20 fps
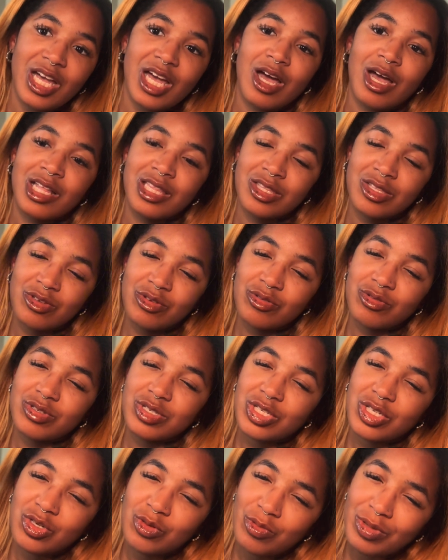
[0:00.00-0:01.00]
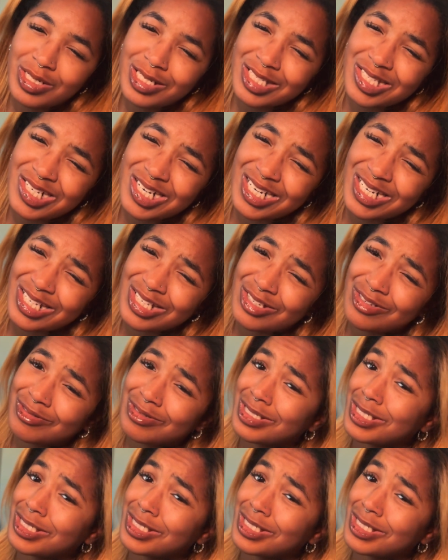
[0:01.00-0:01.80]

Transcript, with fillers: I do still want to try to do